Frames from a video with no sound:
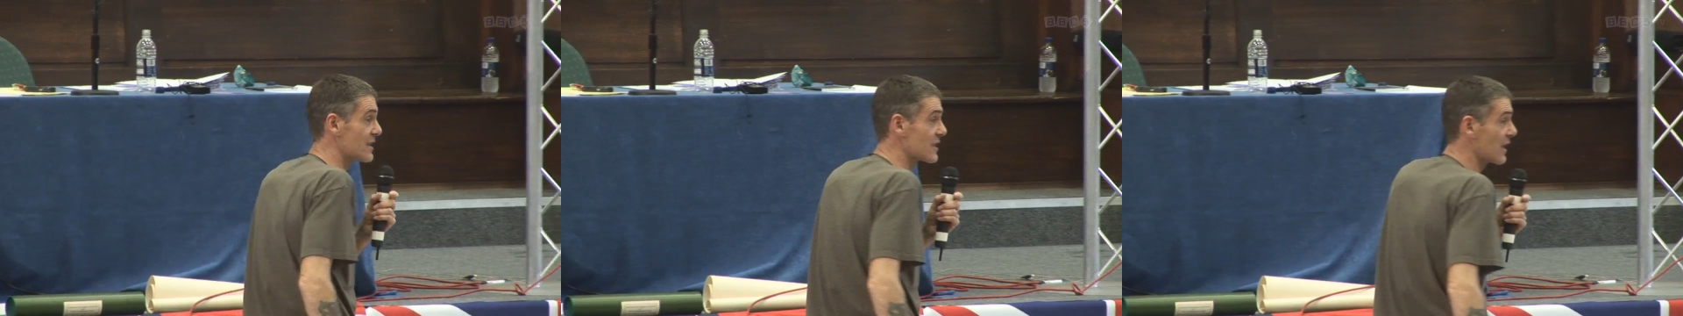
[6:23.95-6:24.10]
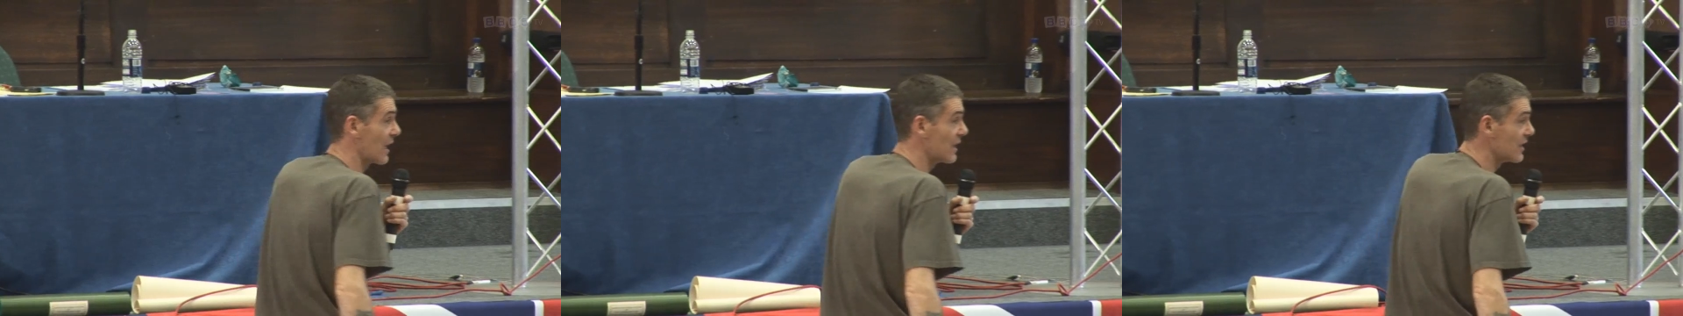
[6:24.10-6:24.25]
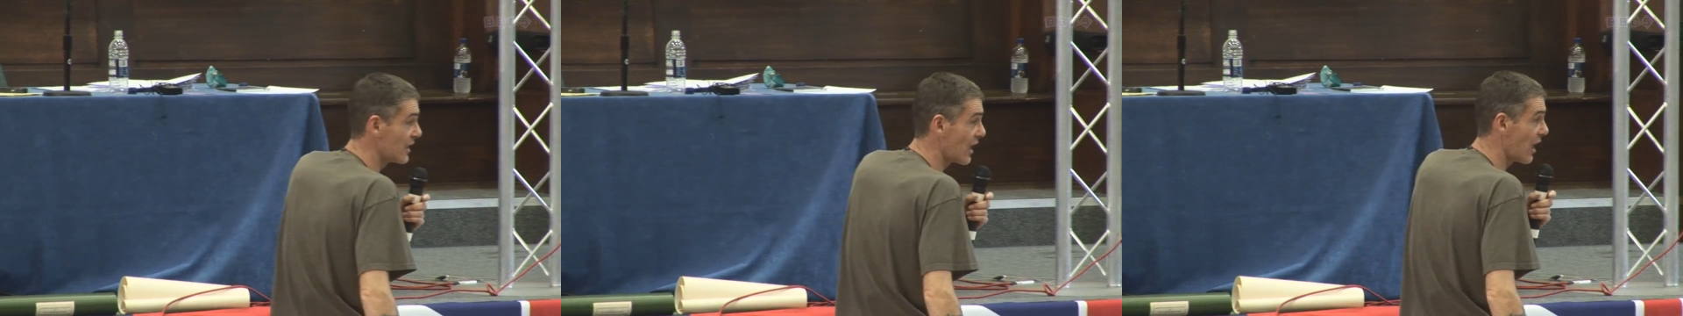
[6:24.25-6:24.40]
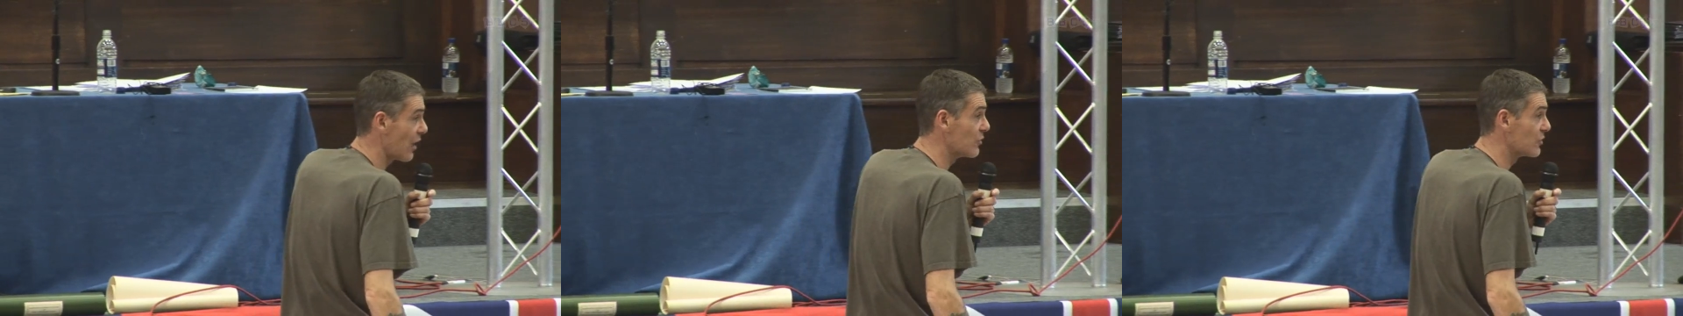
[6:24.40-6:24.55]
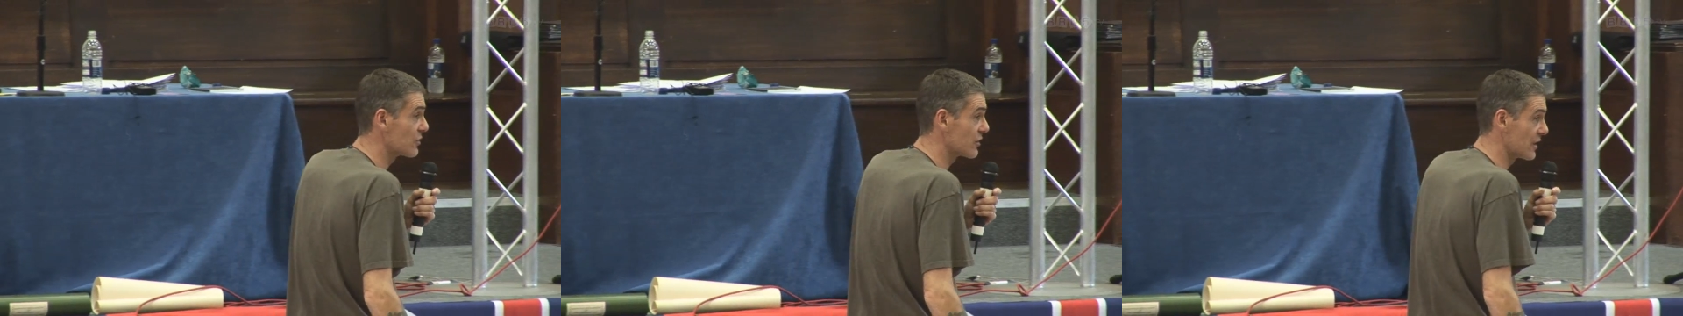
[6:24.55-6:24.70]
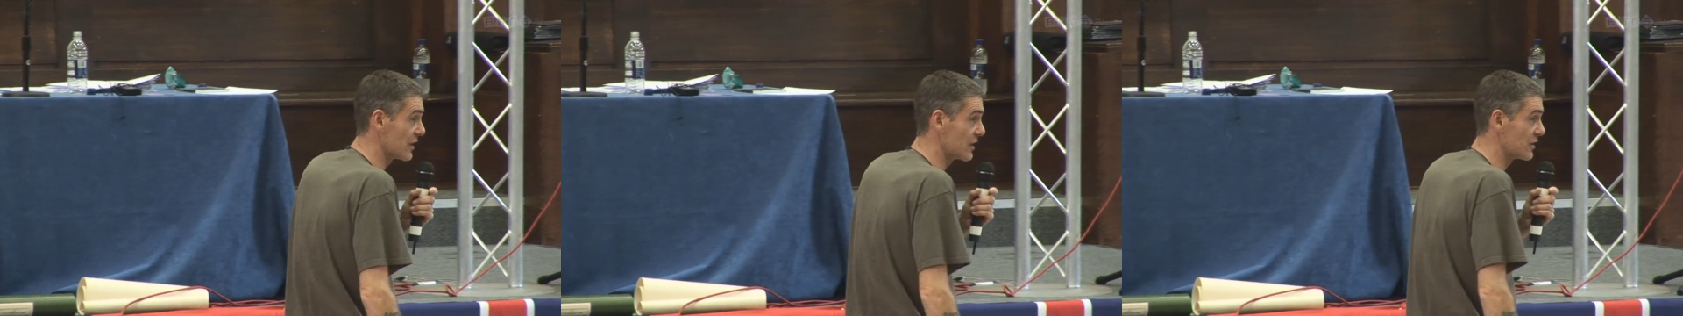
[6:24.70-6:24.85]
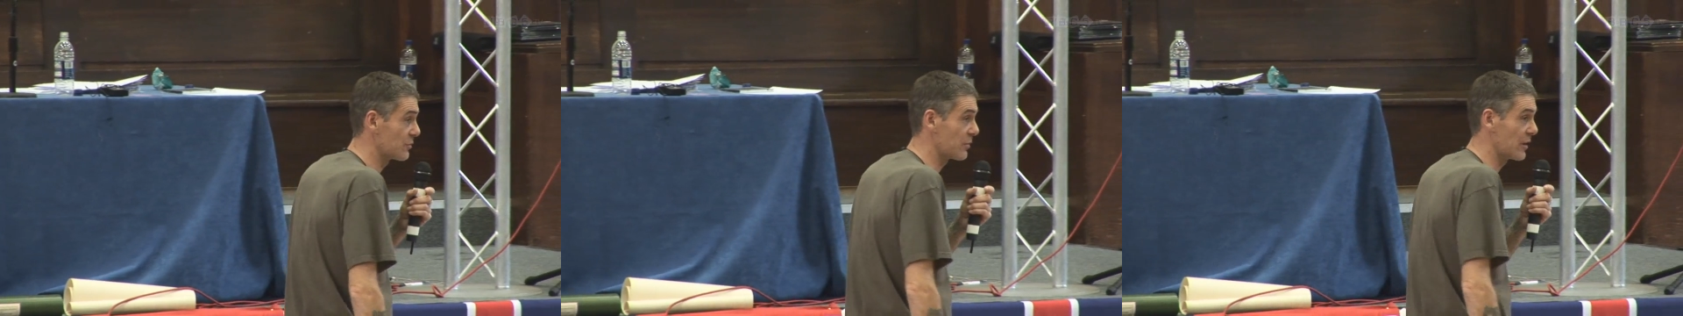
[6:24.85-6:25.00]
say no to
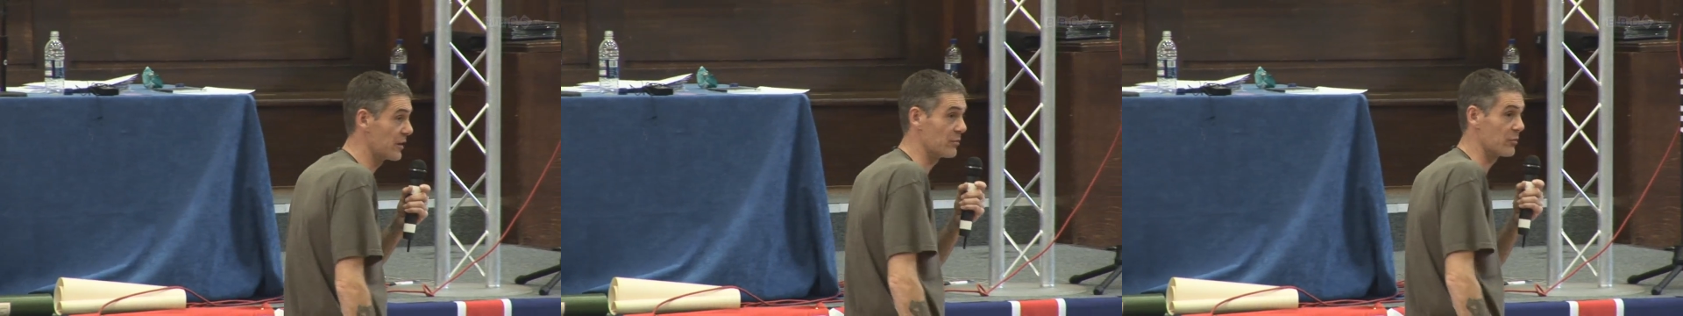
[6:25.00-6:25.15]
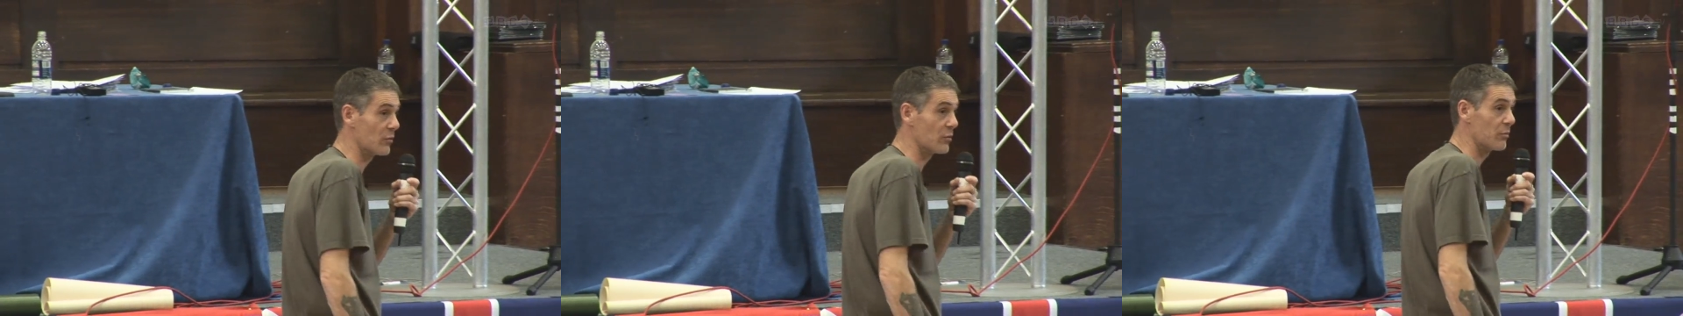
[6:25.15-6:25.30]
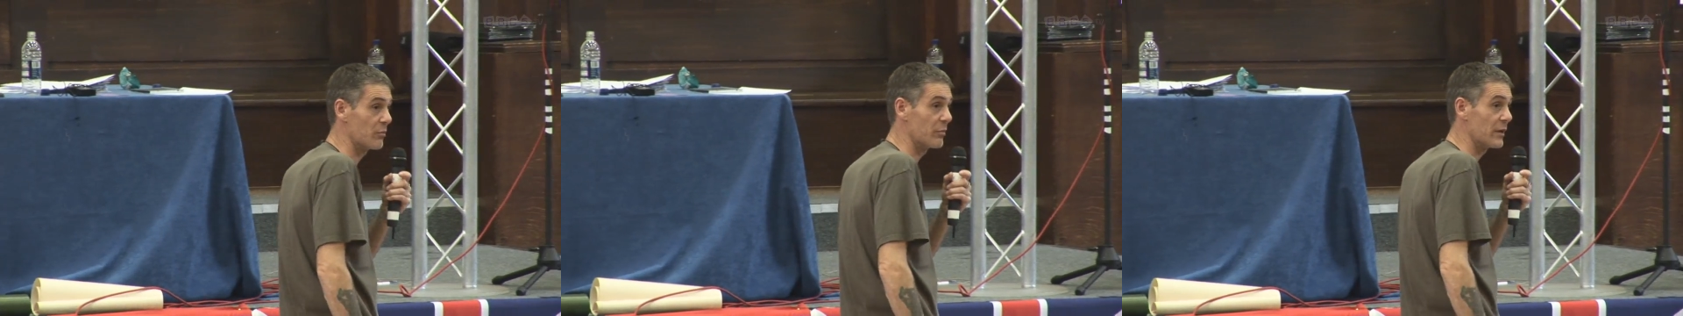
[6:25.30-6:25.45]
these people